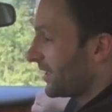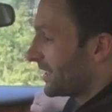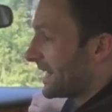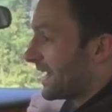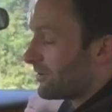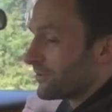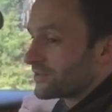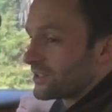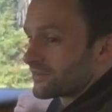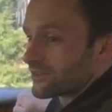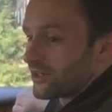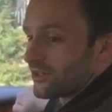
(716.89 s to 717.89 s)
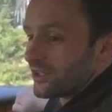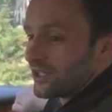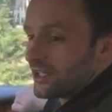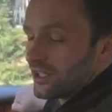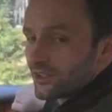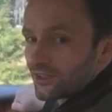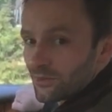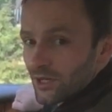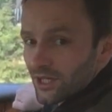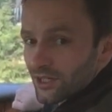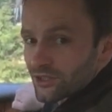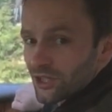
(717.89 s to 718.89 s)
And now obviously I've got the
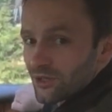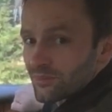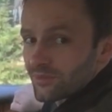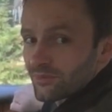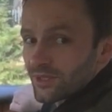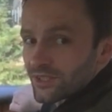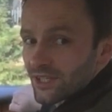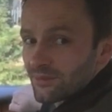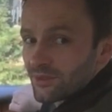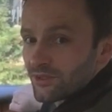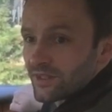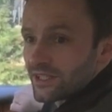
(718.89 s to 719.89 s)
workshop, which I move